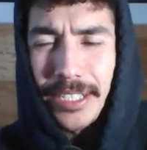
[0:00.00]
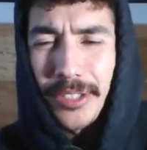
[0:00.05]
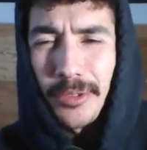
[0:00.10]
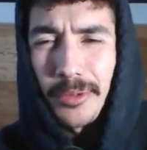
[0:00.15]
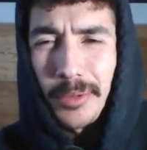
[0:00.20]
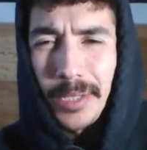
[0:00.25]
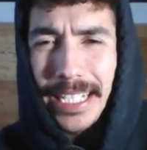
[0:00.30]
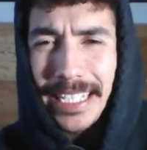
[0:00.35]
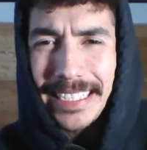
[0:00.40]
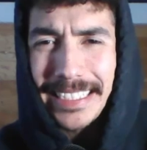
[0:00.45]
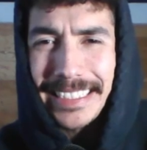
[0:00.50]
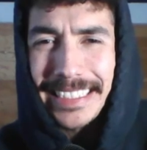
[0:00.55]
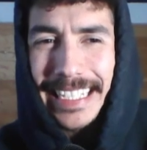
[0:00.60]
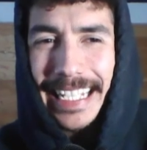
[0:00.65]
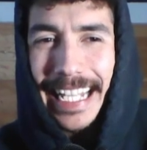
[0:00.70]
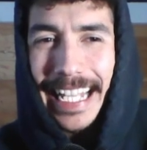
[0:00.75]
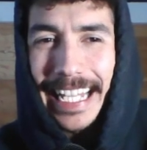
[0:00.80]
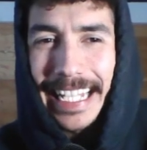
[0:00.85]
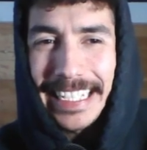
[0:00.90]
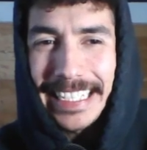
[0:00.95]
rest
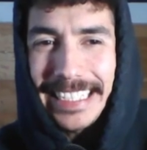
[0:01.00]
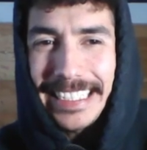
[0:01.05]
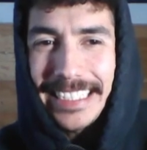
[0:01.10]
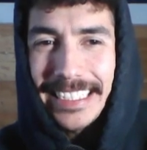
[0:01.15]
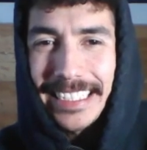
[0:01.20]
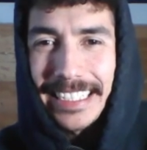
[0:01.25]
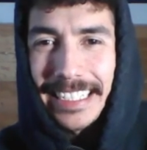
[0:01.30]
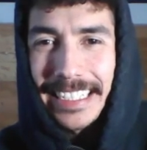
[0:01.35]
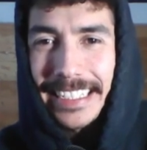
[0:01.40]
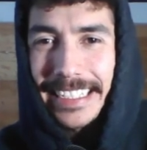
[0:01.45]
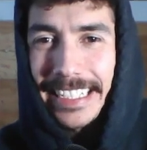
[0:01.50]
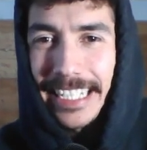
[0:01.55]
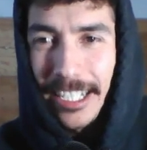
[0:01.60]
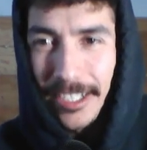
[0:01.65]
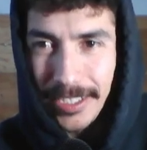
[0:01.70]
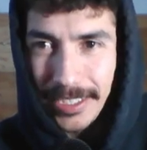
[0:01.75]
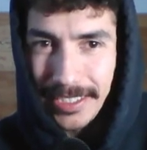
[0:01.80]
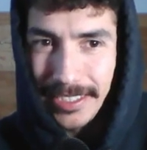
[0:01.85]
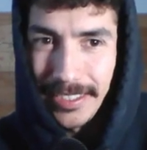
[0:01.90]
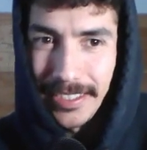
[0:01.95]
any
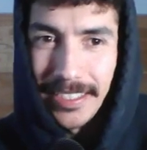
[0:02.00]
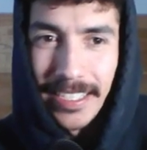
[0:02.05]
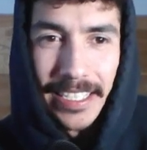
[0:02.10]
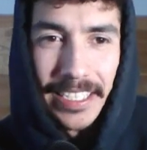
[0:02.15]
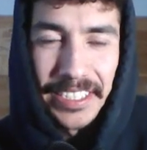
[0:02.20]
character.